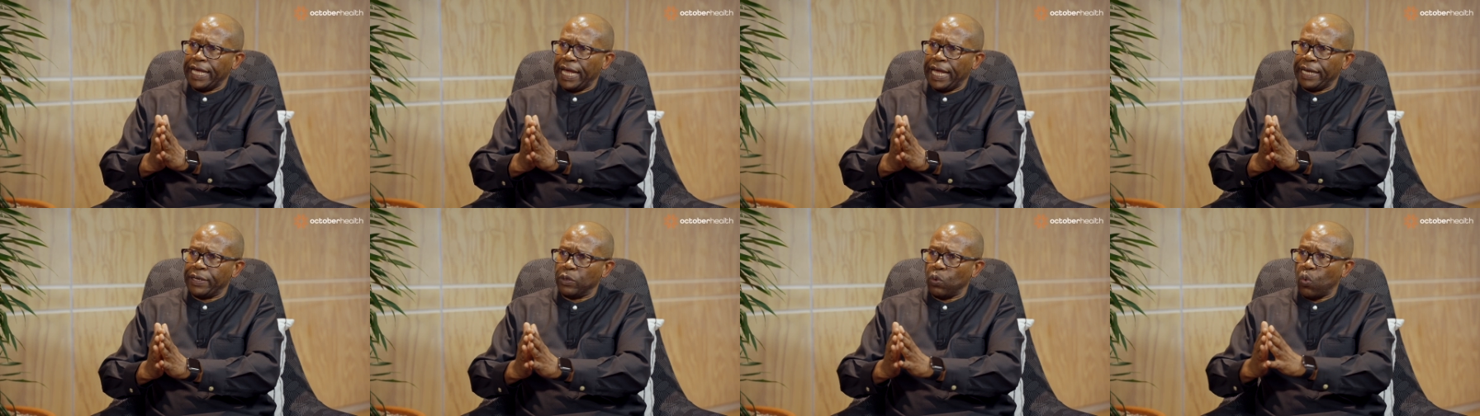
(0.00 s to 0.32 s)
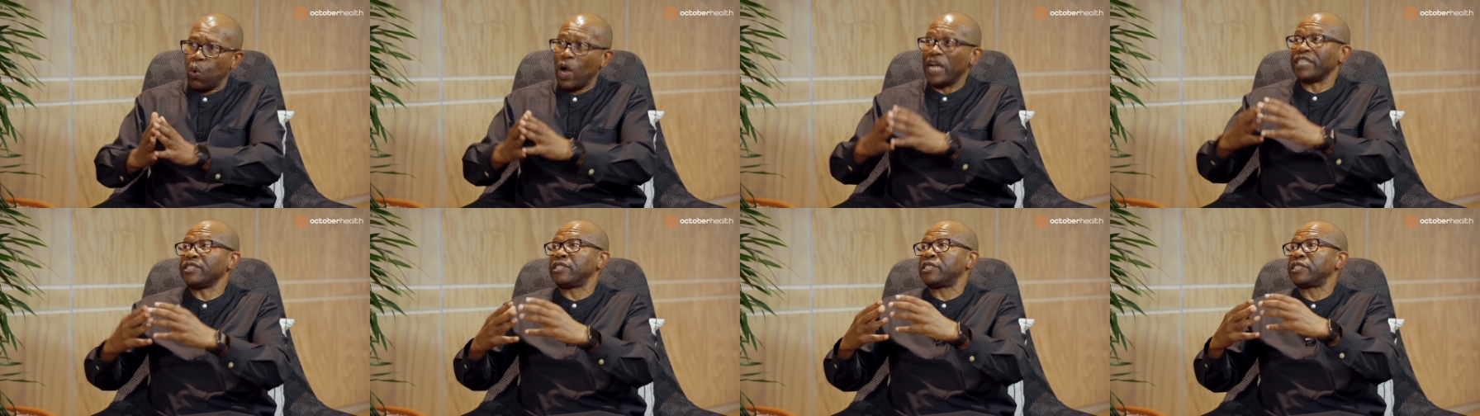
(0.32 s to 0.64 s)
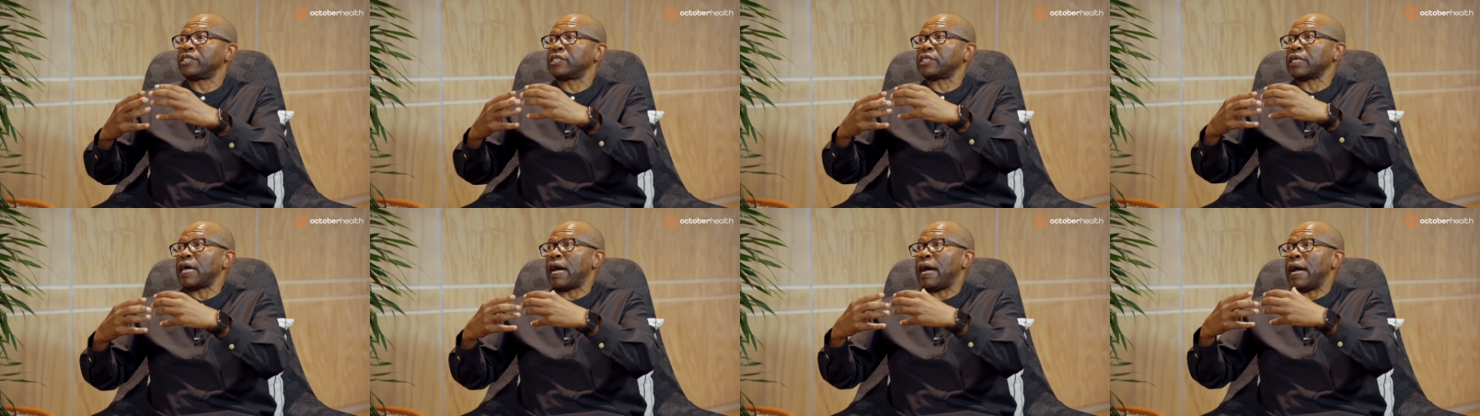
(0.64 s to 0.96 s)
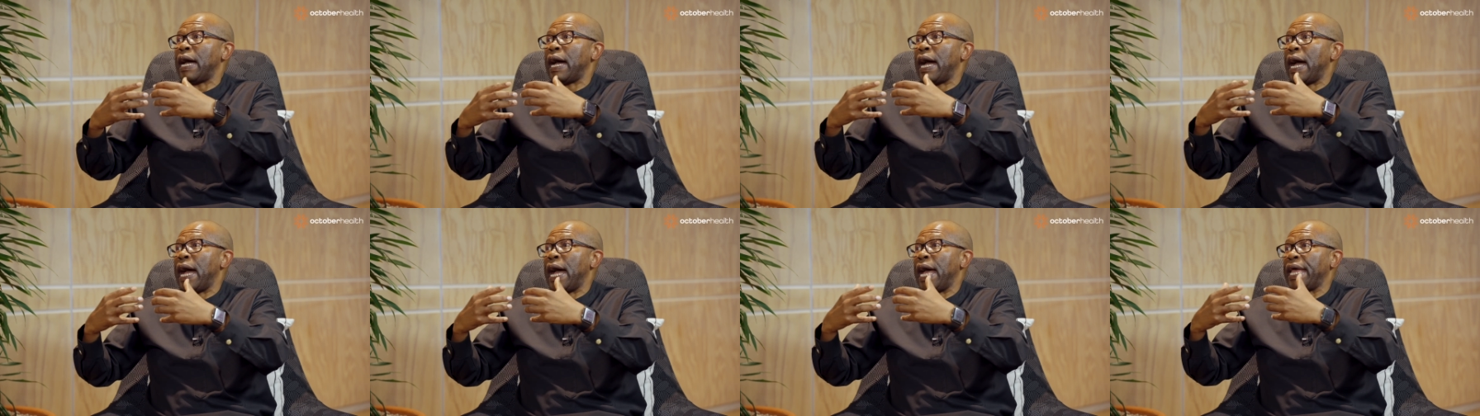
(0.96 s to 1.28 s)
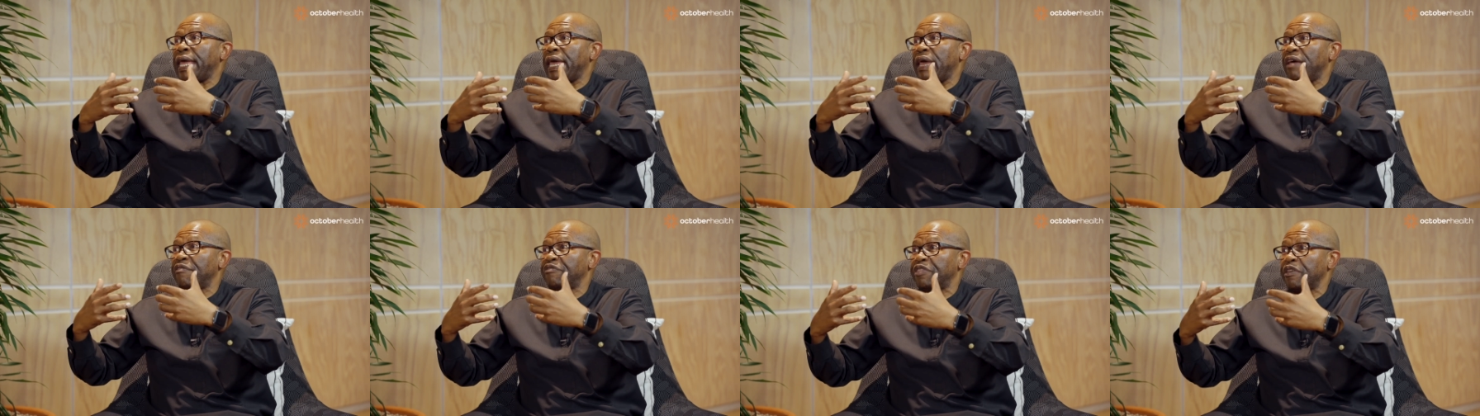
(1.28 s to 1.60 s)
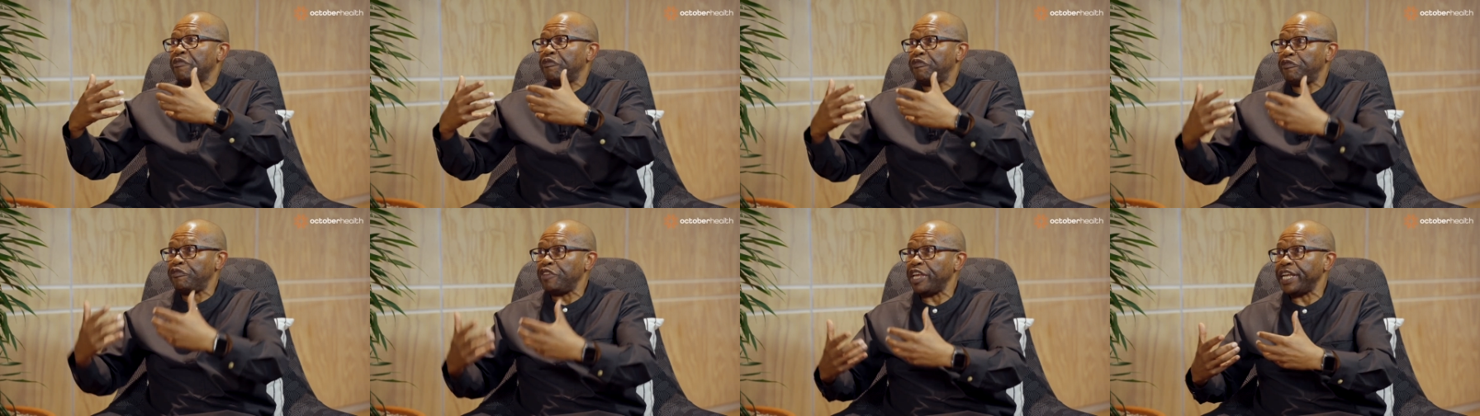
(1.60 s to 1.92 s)
once I have
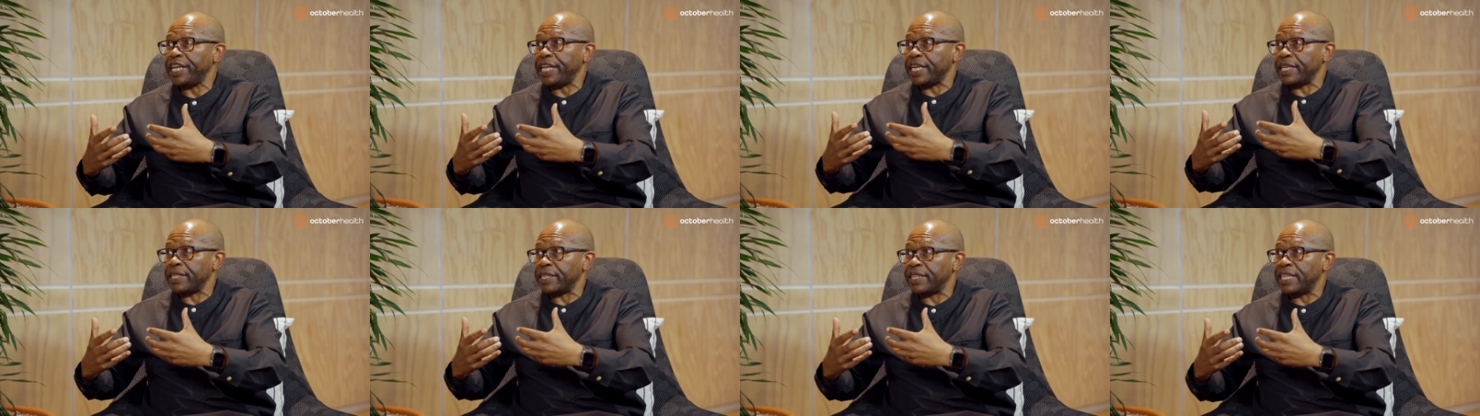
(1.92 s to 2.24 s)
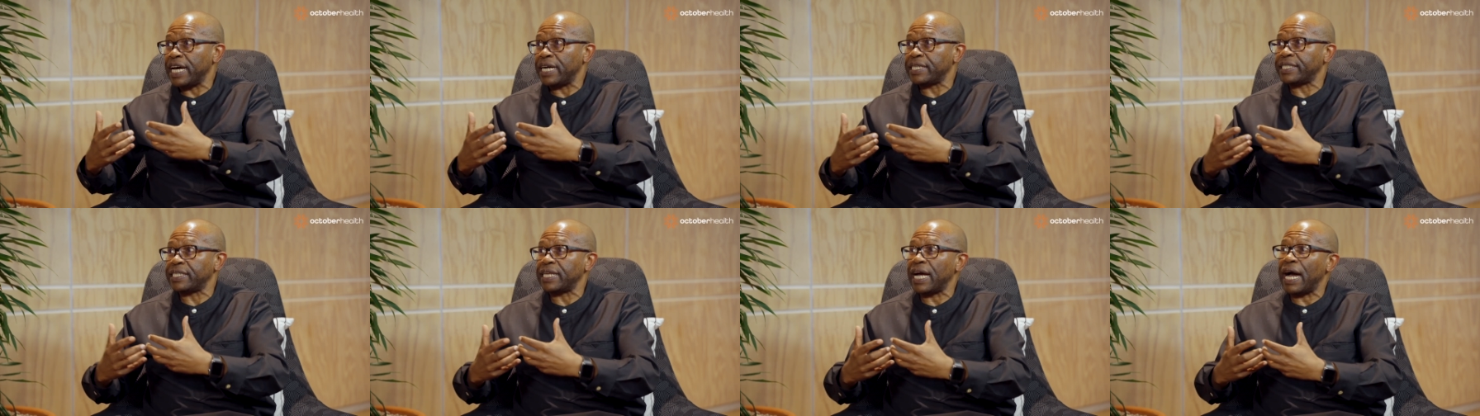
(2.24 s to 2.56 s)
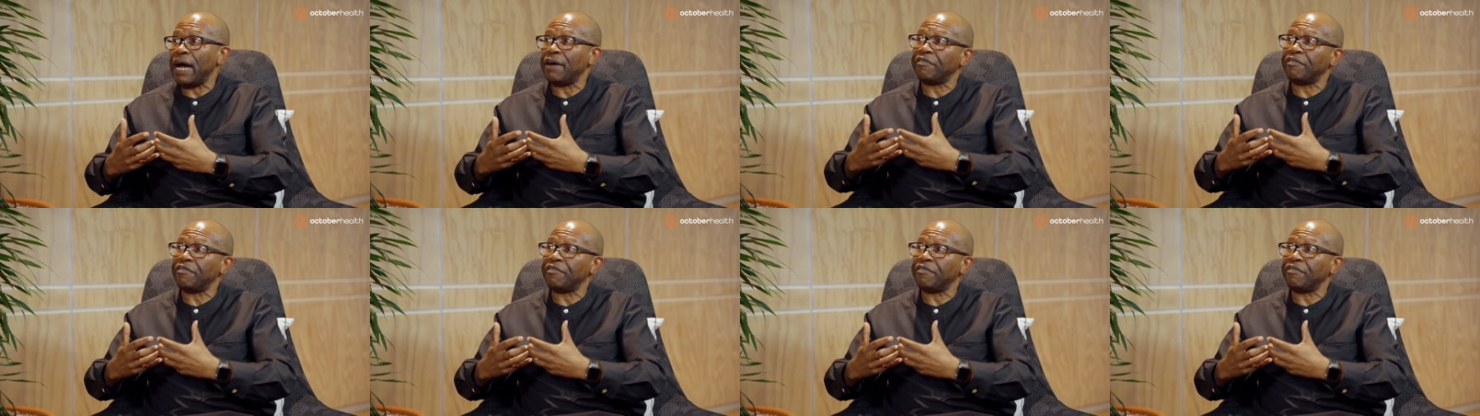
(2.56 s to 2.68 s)
the feeling that